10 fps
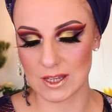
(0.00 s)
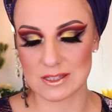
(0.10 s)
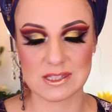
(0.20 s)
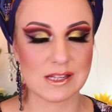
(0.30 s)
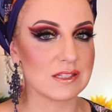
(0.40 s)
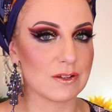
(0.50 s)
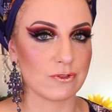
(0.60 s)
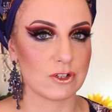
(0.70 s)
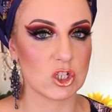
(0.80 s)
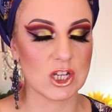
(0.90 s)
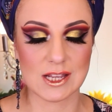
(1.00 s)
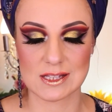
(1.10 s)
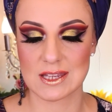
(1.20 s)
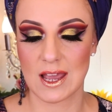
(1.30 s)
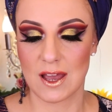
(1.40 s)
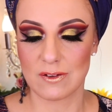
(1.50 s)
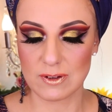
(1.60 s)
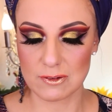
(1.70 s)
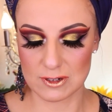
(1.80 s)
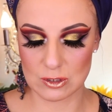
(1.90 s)
You get 6 different shades.
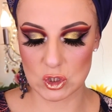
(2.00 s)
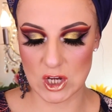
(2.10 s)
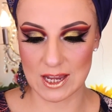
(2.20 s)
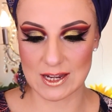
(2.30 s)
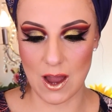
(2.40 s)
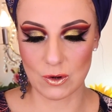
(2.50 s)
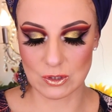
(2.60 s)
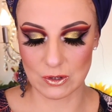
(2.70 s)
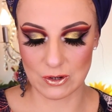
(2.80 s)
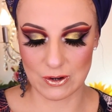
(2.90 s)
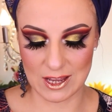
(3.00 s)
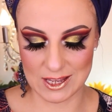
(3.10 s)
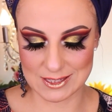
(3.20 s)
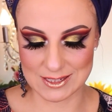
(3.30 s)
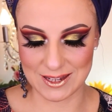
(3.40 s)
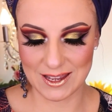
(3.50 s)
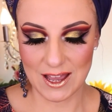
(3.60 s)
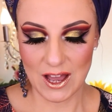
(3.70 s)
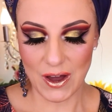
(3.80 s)
Feel free to check it out on her Etsy.